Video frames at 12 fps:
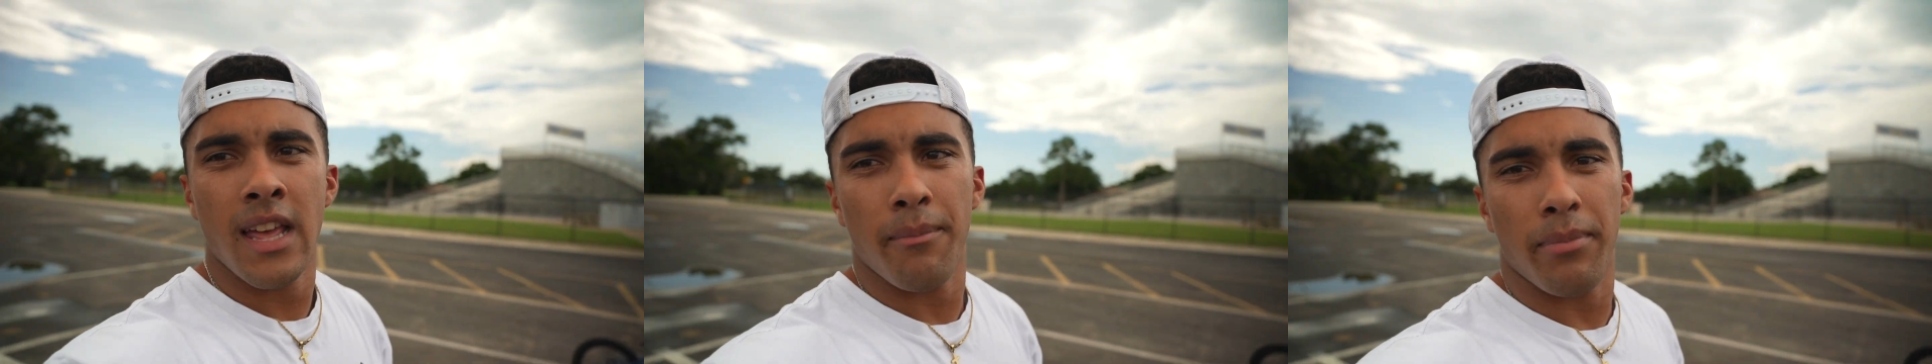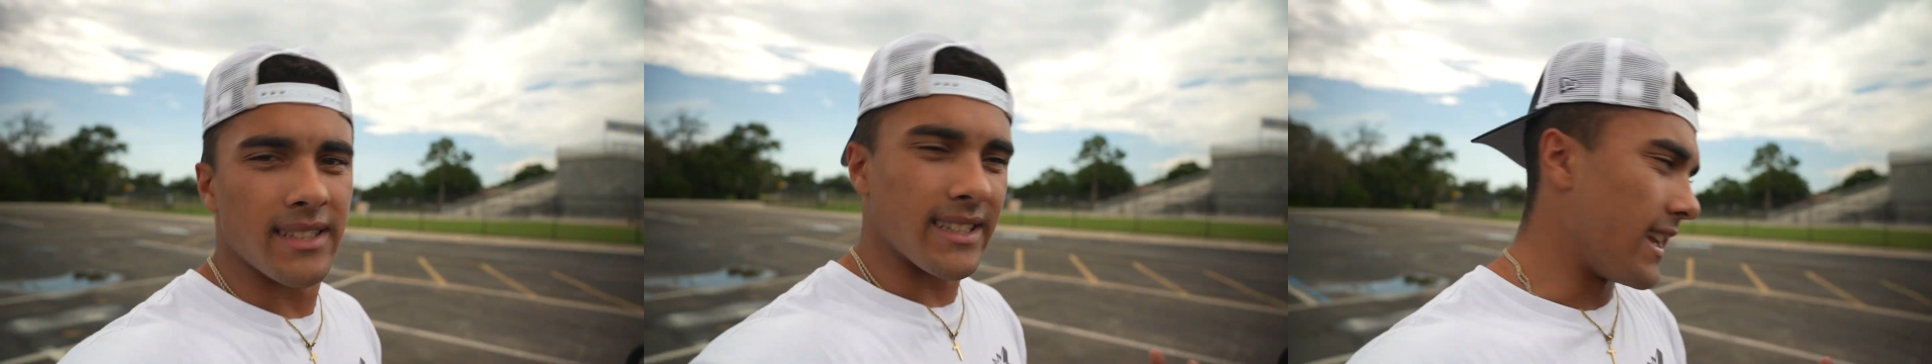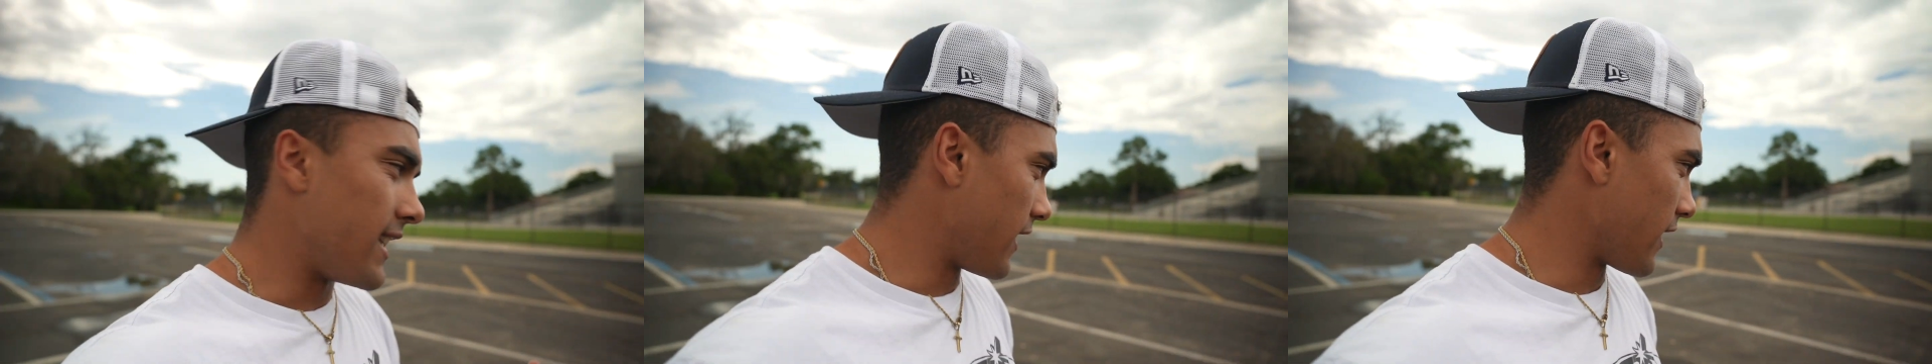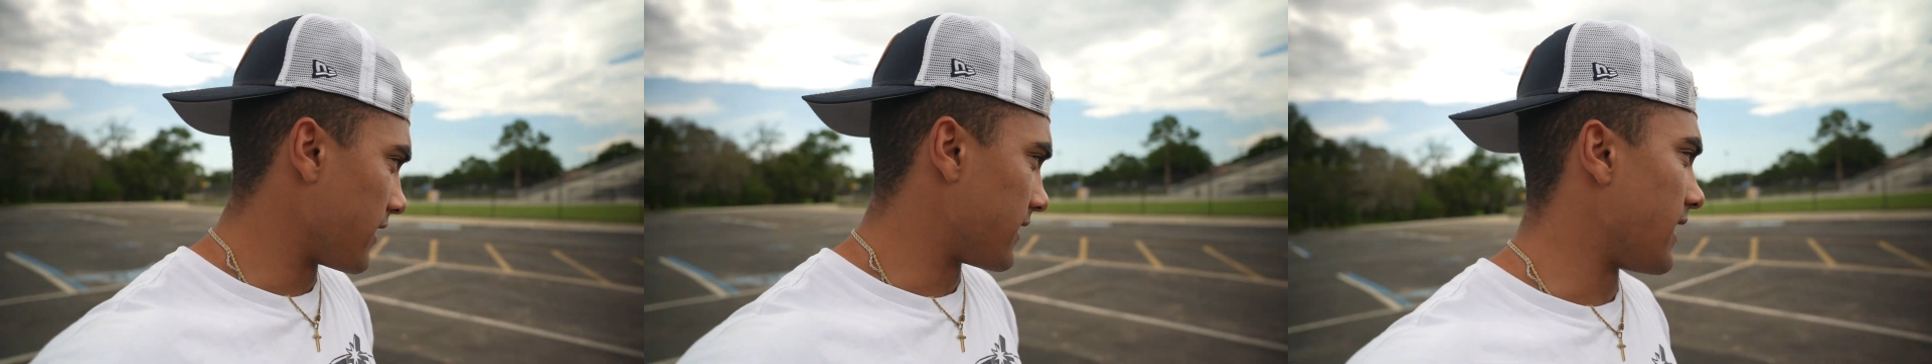Let's get into the
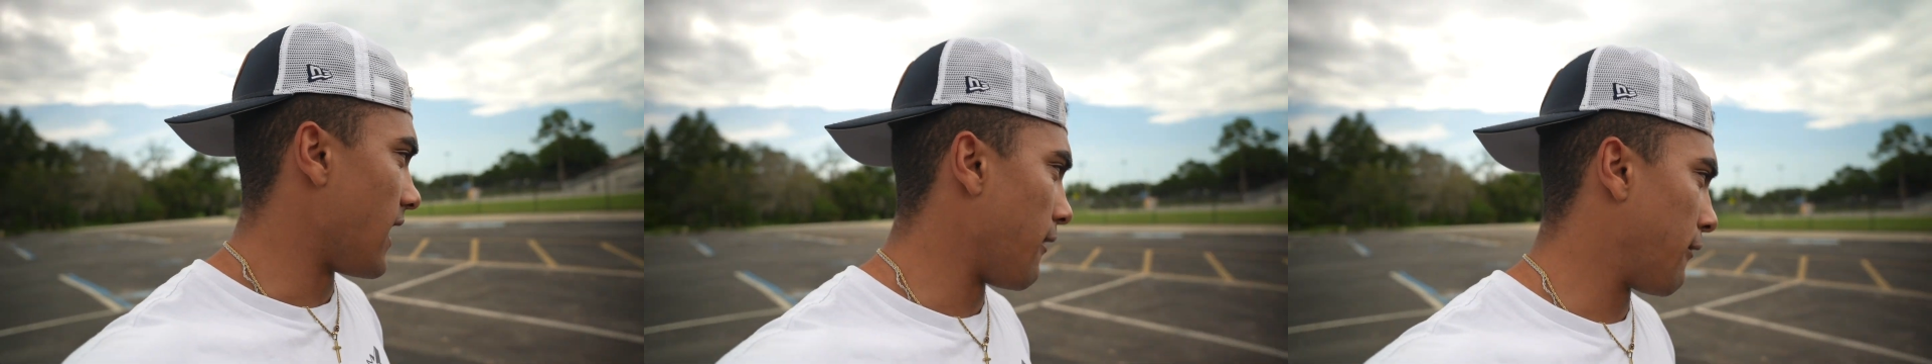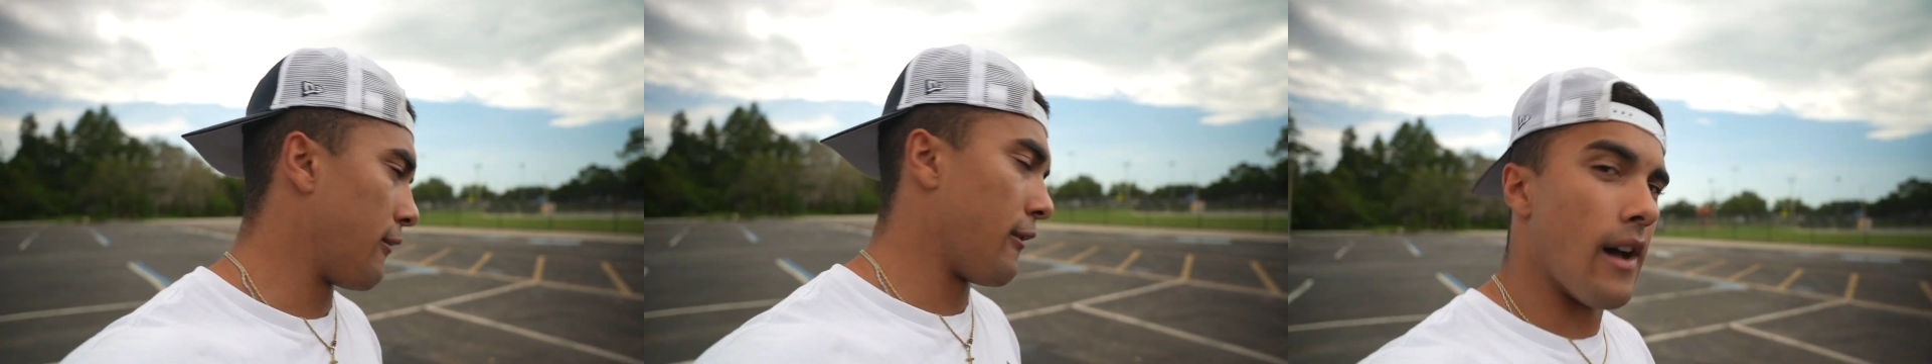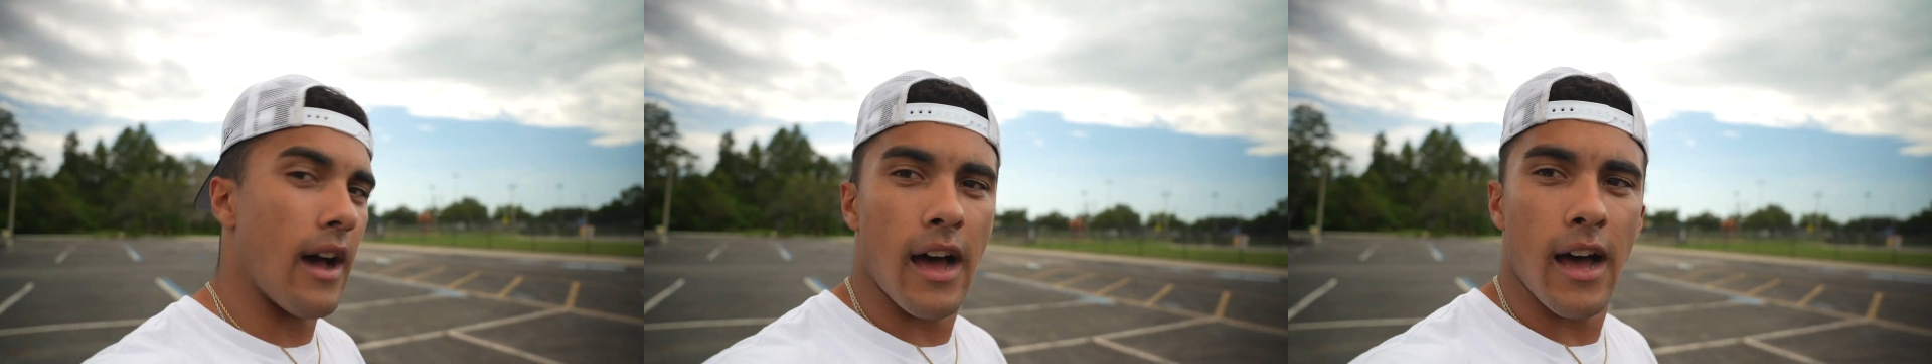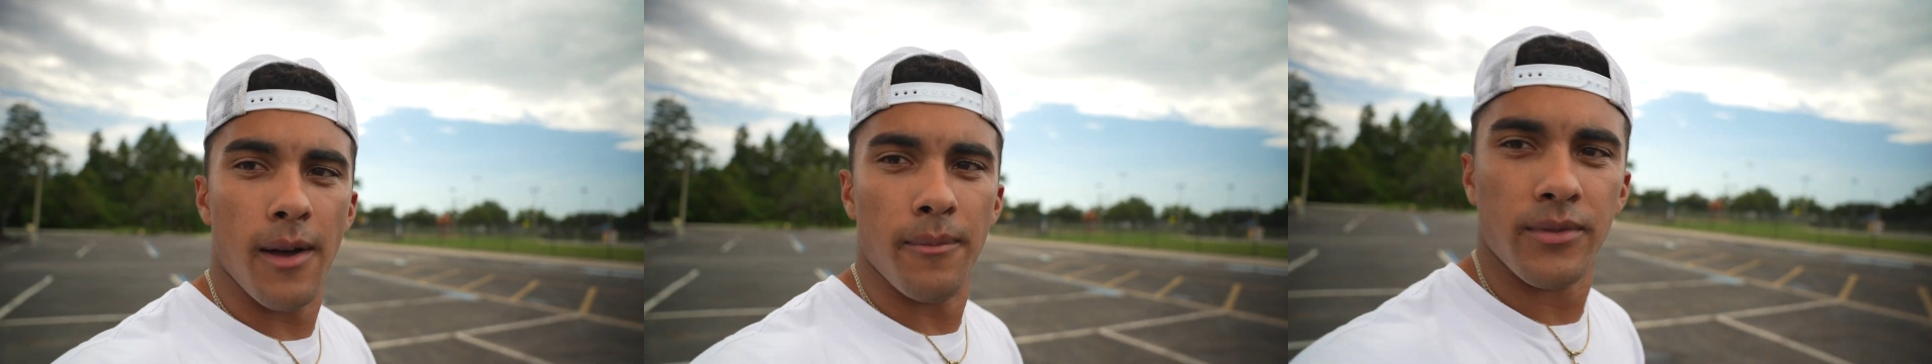good stuff.
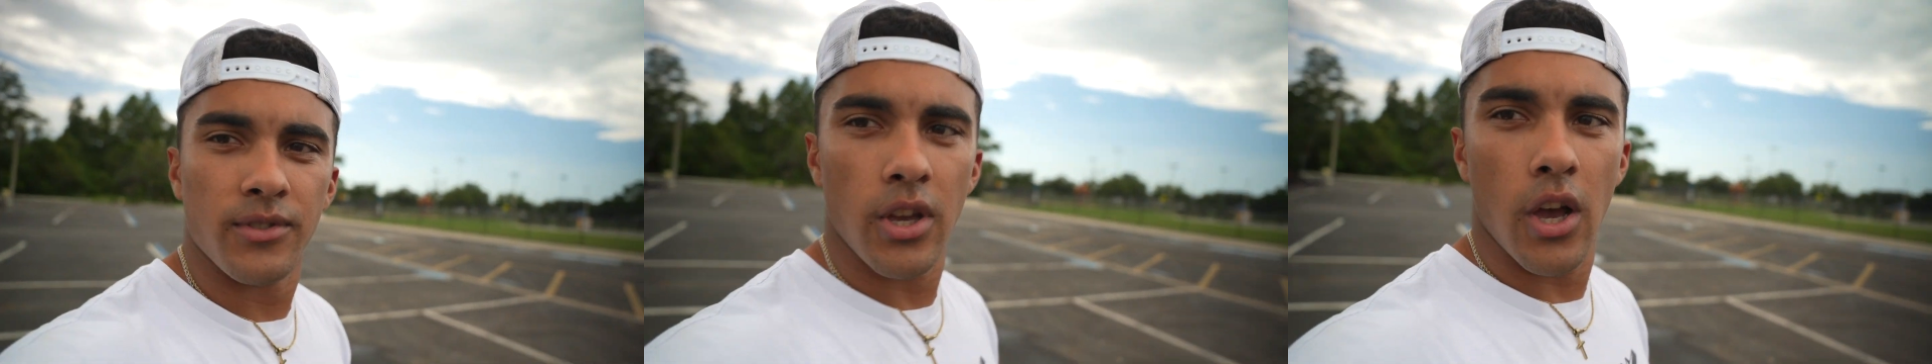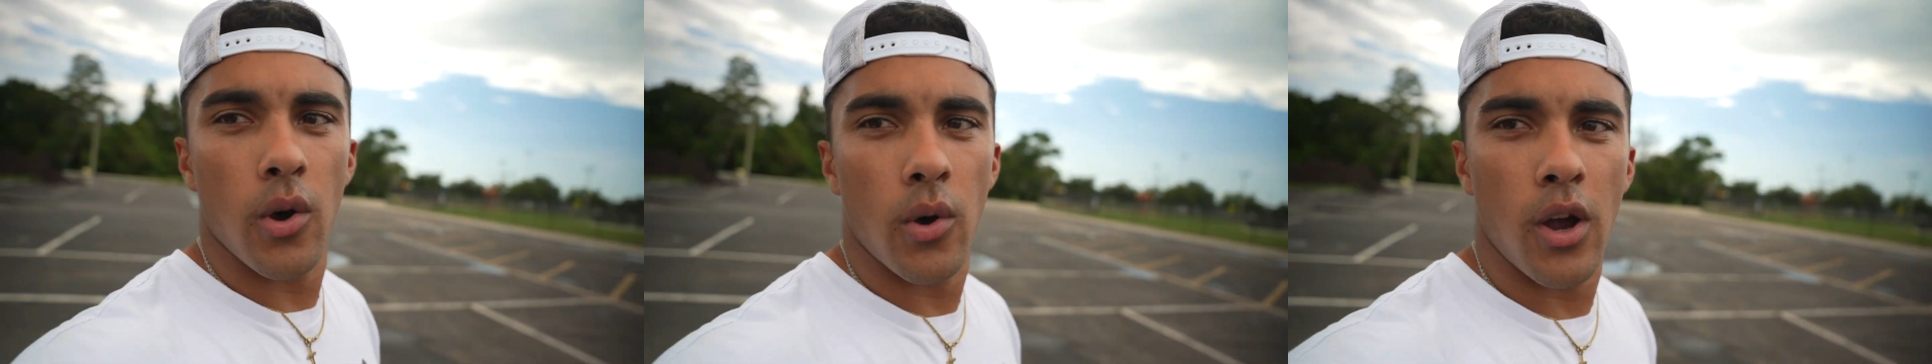So